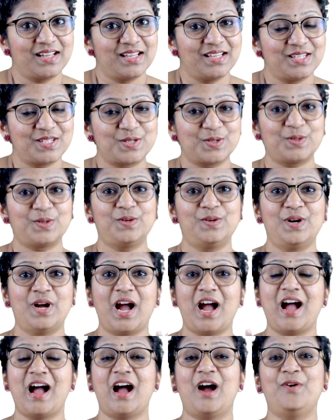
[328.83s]
So,
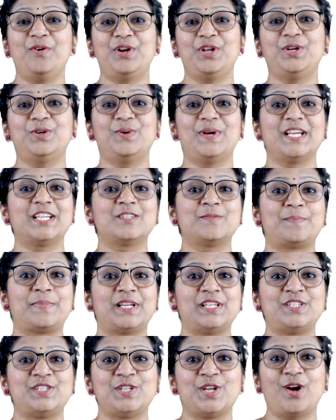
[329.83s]
how do you
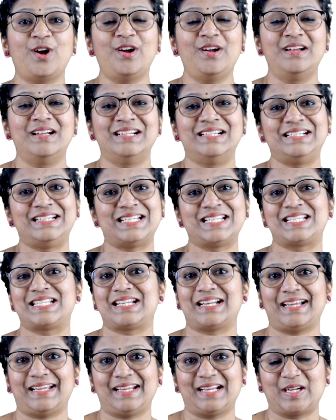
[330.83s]
express your
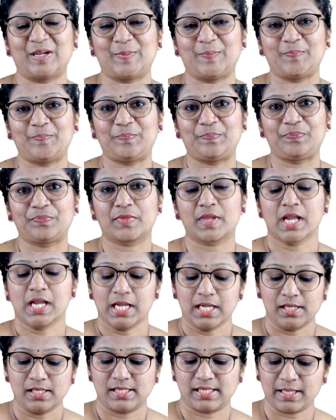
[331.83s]
dislike?
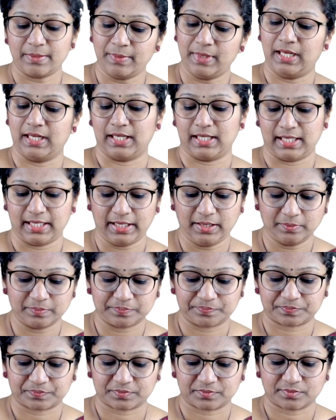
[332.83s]
Similarly,
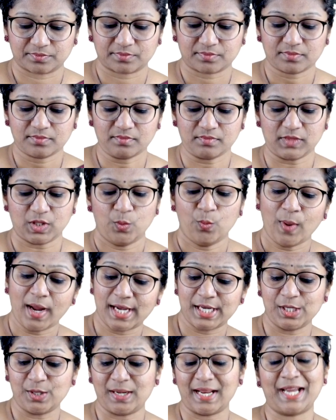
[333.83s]

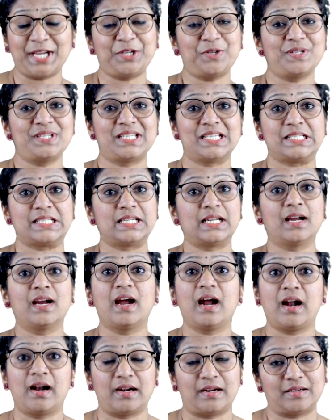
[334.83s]
where do you like to sit in a
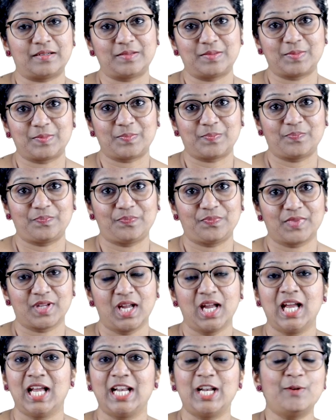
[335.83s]
car?
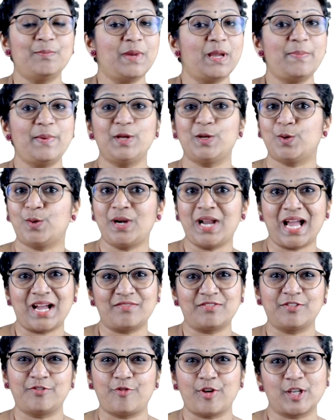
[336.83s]
Now, maybe you don't
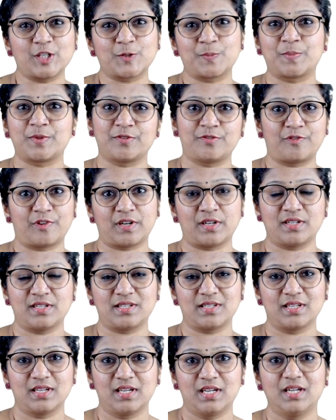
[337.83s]
have a fixed
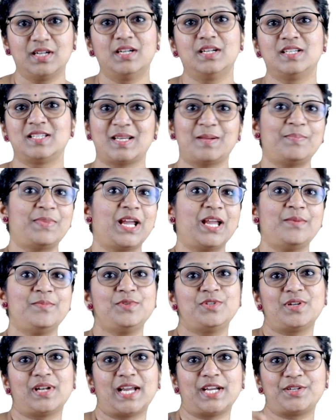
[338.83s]
preference.
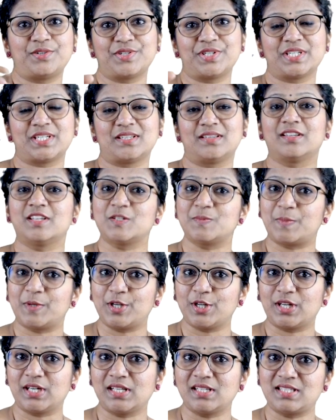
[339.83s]
Sometimes you like to sit in this
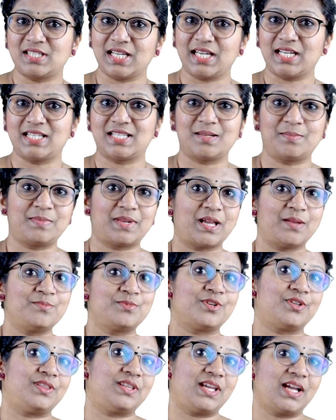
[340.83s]
particular seat, sometimes
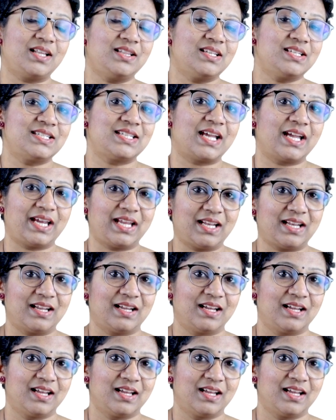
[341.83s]
on the other side.